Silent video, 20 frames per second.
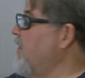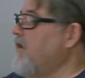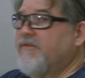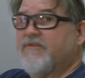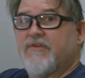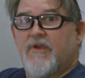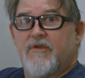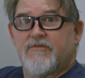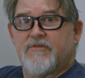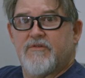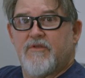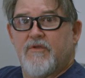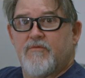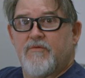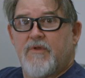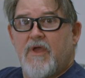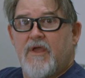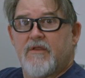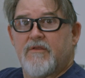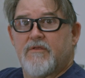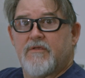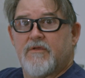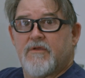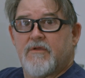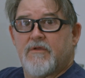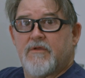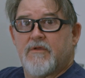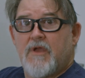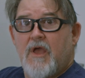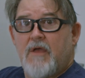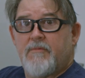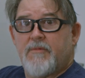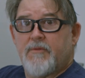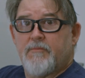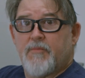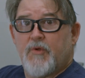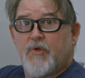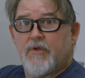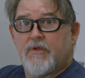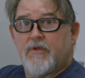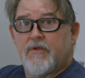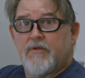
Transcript: it's also not comic book.